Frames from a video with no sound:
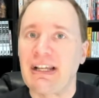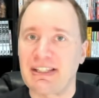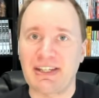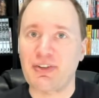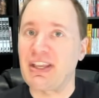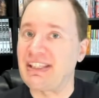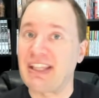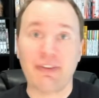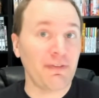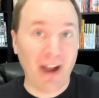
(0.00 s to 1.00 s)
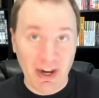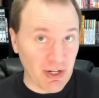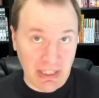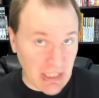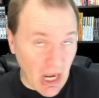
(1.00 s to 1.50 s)
considering he's never fired a
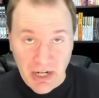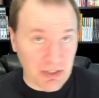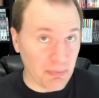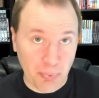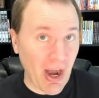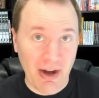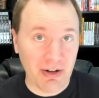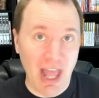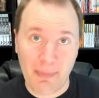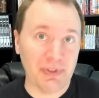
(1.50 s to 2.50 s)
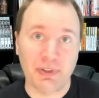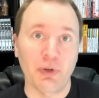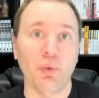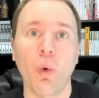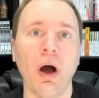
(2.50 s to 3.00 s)
gun prior to
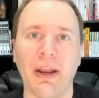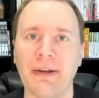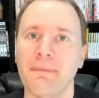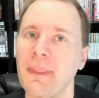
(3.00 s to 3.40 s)
Episode 1.